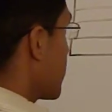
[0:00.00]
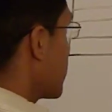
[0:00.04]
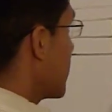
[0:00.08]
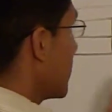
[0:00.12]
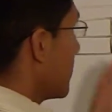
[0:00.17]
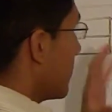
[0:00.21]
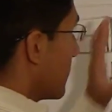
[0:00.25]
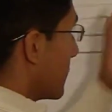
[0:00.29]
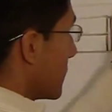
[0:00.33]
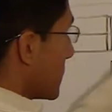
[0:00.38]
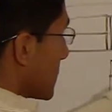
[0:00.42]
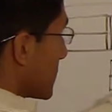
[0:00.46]

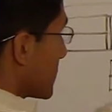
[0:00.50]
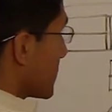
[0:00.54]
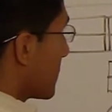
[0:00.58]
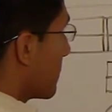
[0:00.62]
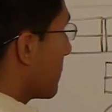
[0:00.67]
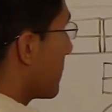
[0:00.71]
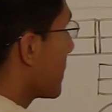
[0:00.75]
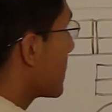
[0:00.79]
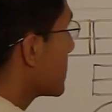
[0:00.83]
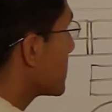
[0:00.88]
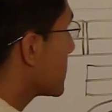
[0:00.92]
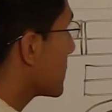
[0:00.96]
table. This is the
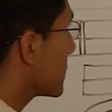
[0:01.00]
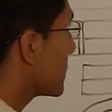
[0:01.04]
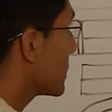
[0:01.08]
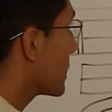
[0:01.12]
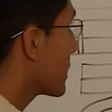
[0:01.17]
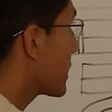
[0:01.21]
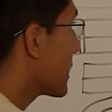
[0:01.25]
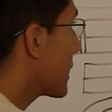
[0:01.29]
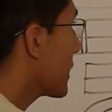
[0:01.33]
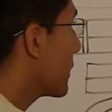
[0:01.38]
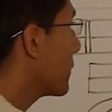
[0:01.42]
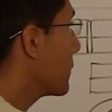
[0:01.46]
basic
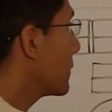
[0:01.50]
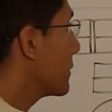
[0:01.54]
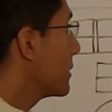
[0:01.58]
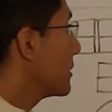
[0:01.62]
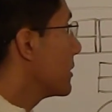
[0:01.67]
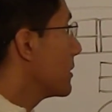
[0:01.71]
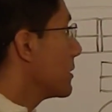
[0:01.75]
layout.